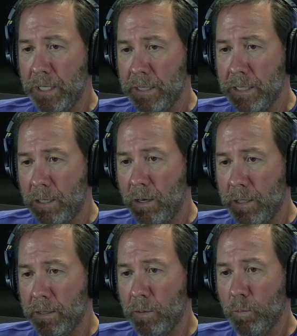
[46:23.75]
because he's
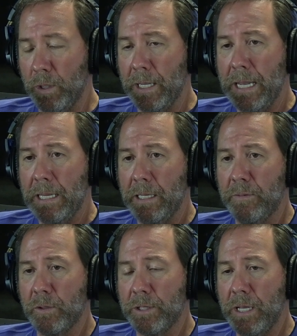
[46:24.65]
talking some really high
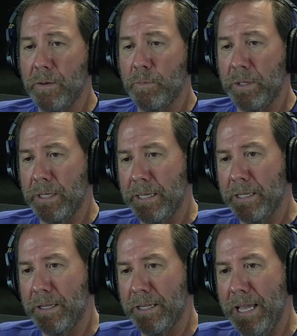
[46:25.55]
level stuff. But at the
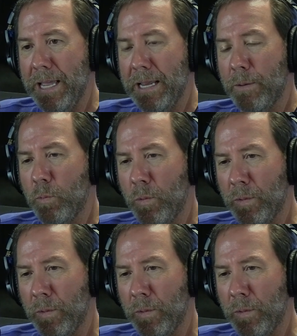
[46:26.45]
end of the day,